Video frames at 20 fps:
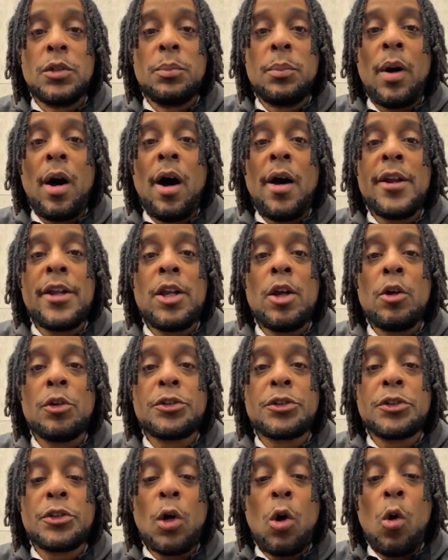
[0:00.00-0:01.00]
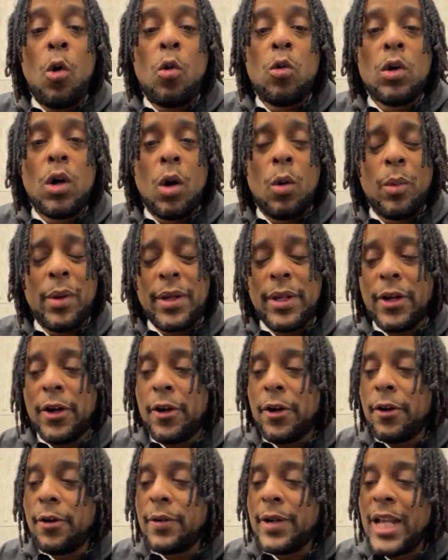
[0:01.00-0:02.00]
Part of your soul go in
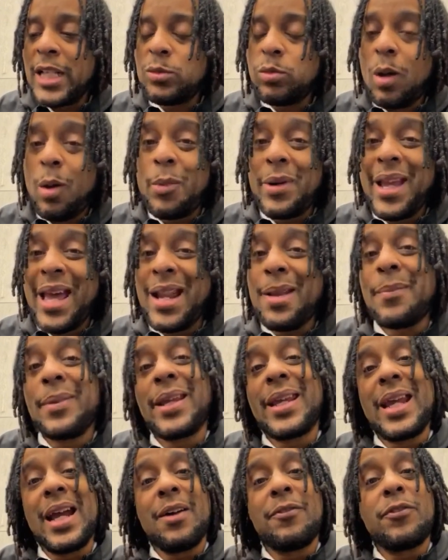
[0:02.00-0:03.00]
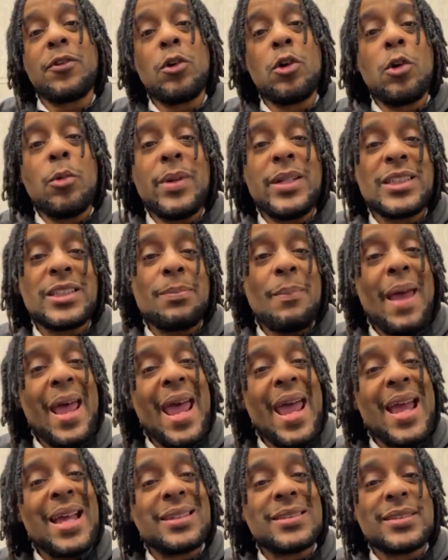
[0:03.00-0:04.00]
here. That's why we got to be careful who we
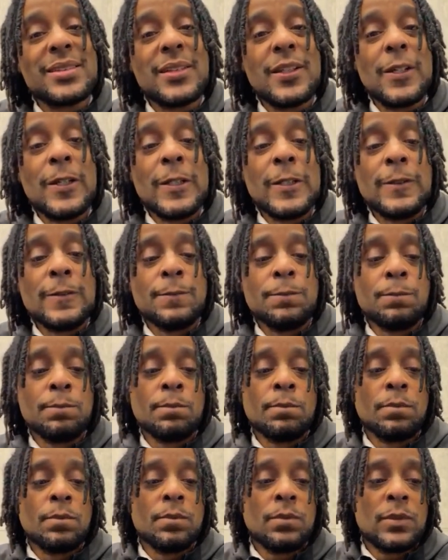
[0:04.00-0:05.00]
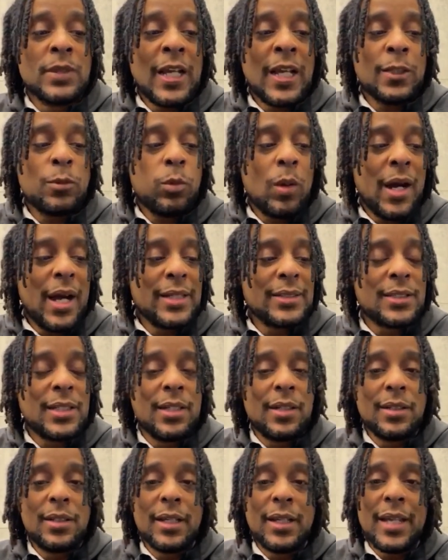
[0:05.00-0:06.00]
smash. That's why it's
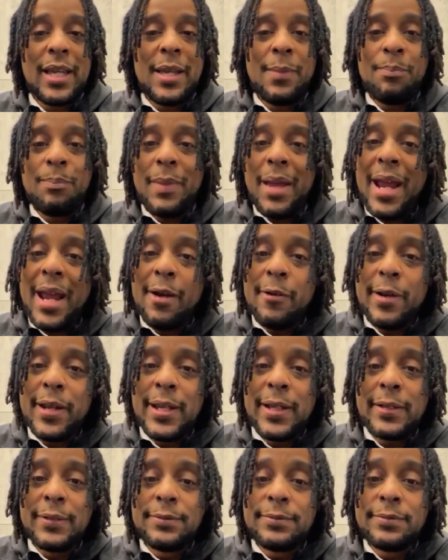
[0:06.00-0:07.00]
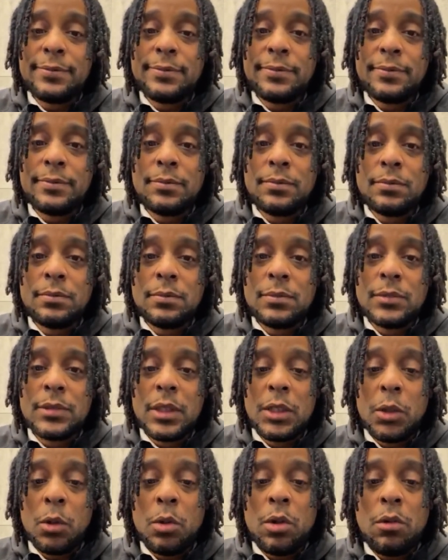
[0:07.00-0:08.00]
good to get married.
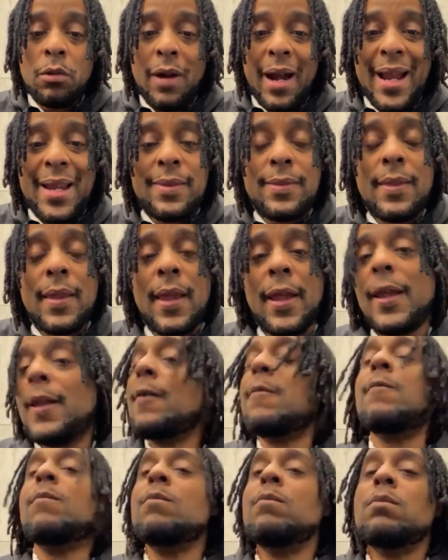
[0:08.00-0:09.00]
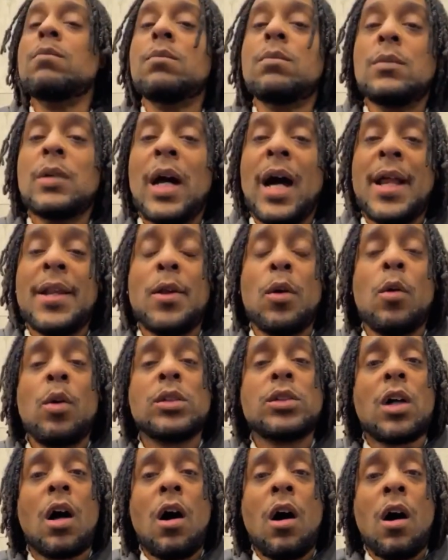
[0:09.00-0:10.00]
Do the right thing. I know
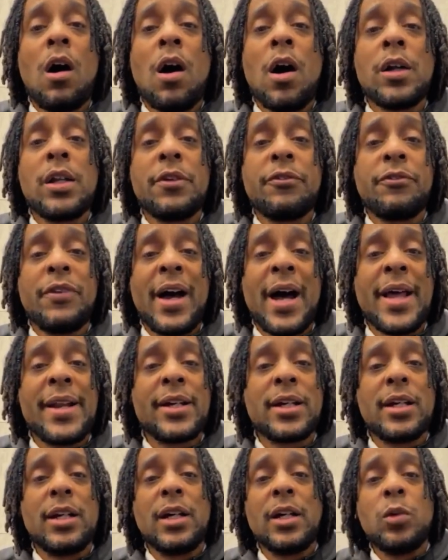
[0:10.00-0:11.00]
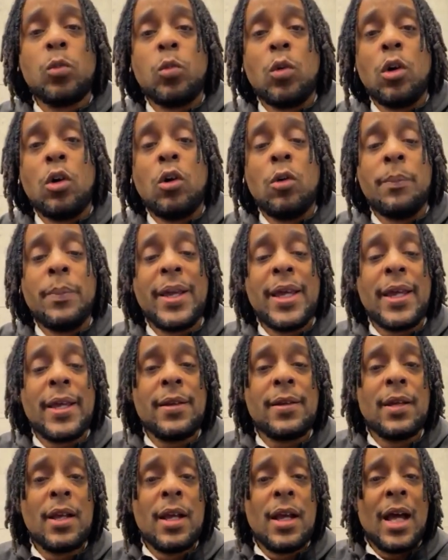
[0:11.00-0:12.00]
it's hard to find a good
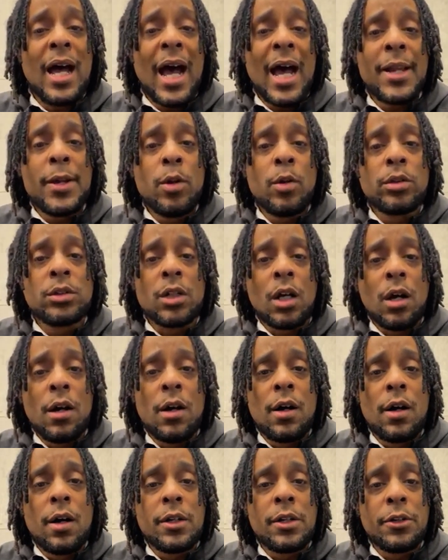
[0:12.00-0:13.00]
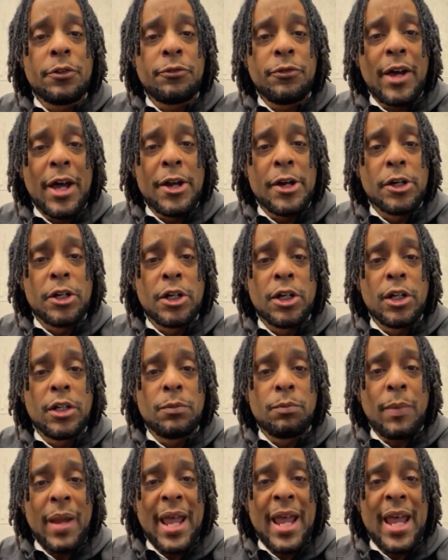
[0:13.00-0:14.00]
woman. I know it's hard to find a good
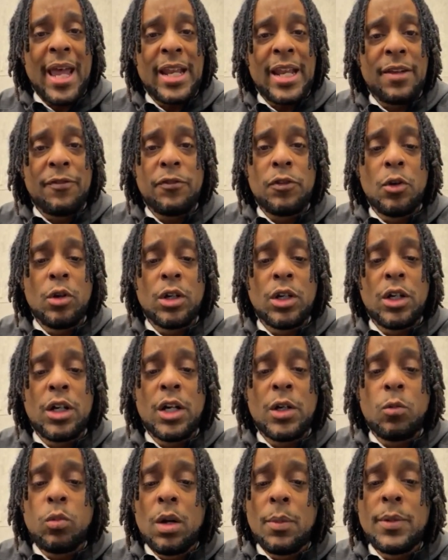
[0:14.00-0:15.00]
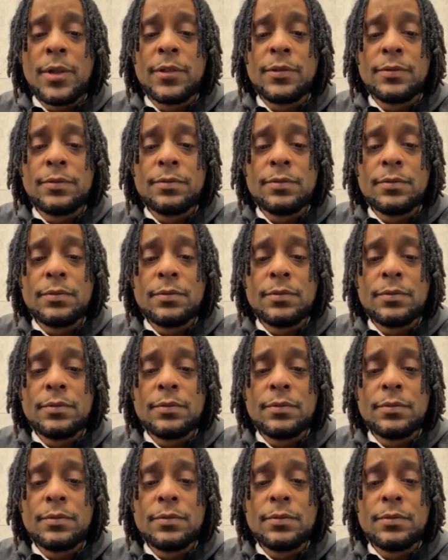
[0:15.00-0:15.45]
man if you're a good woman.